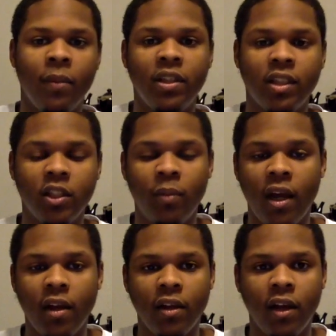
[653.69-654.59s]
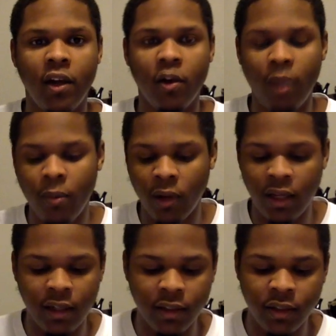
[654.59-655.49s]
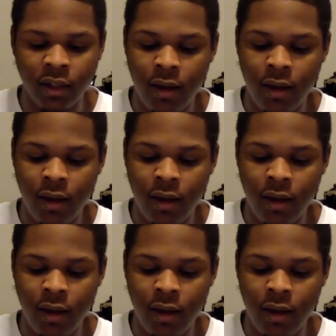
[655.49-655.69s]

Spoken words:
sixth man of the year people is?